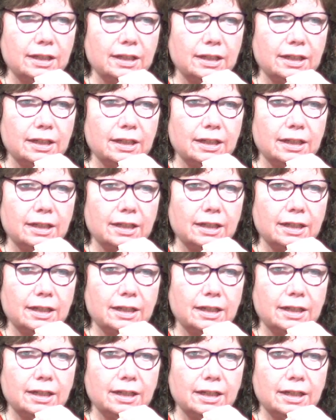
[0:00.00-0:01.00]

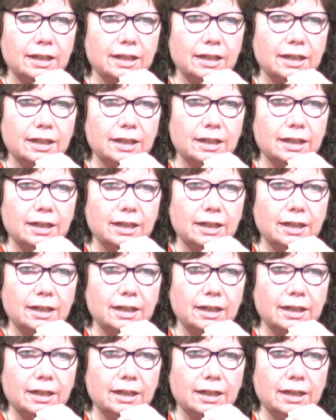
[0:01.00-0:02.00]

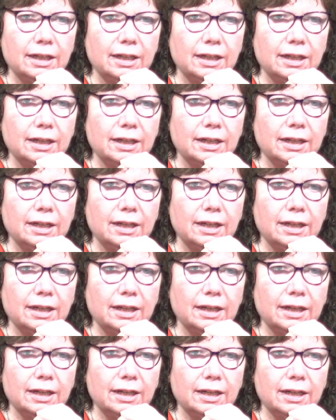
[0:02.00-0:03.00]

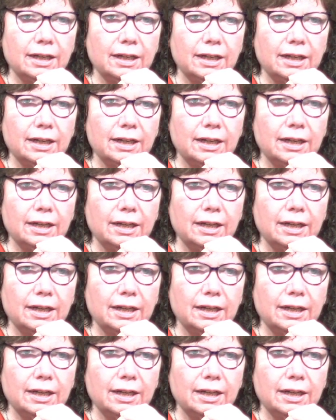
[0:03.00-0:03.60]
Nobody speaks.